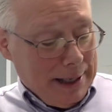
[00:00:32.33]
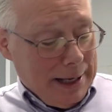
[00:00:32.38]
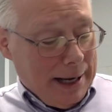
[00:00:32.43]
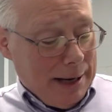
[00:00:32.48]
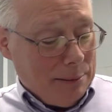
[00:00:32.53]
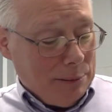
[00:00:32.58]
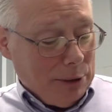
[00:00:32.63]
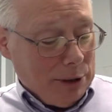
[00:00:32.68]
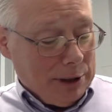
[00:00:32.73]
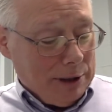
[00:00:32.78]

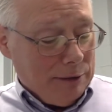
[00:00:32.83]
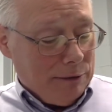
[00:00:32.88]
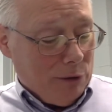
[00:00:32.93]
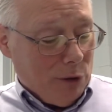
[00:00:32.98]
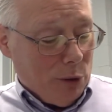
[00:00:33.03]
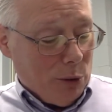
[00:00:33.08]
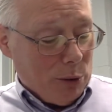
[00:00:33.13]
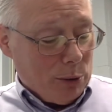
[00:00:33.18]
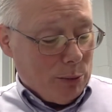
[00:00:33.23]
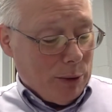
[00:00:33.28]
I'm looking
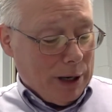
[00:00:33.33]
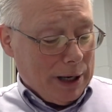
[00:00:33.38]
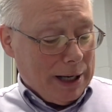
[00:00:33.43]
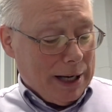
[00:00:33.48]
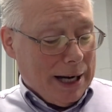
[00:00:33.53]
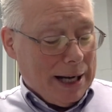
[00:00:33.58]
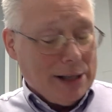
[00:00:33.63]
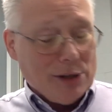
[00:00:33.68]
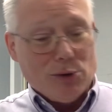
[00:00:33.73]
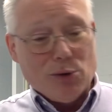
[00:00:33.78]
forward to what
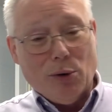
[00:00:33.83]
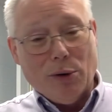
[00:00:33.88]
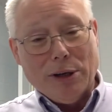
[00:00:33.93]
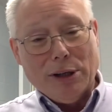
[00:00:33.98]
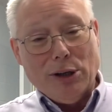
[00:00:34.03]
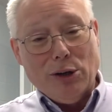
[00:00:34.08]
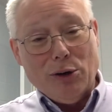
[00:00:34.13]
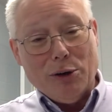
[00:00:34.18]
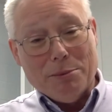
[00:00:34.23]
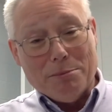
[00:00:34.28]
God is going
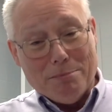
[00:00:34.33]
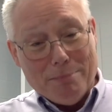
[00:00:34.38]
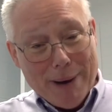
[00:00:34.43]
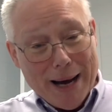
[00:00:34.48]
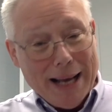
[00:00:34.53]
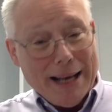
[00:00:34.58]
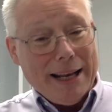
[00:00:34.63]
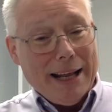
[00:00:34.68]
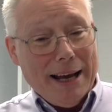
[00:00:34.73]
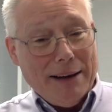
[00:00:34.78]
to do in
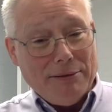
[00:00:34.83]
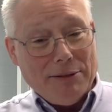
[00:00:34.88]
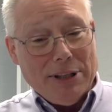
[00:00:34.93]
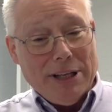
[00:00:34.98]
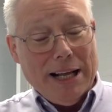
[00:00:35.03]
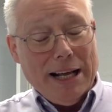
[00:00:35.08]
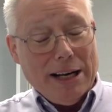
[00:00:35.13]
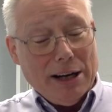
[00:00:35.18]
my life today,